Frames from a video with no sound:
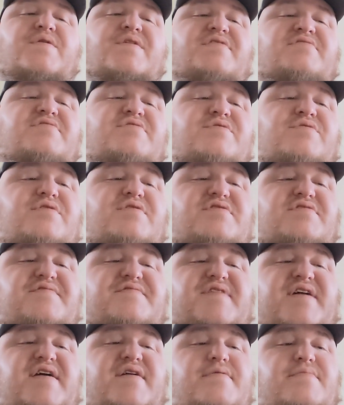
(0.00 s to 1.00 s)
know, let's do this
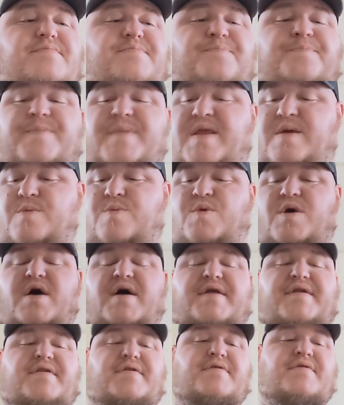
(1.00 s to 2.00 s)
event and
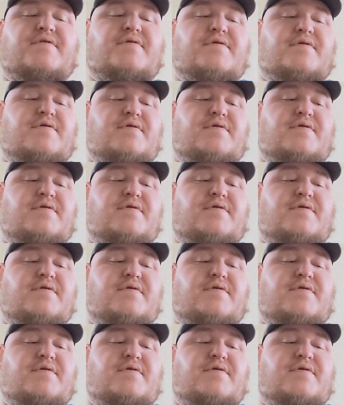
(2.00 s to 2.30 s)
run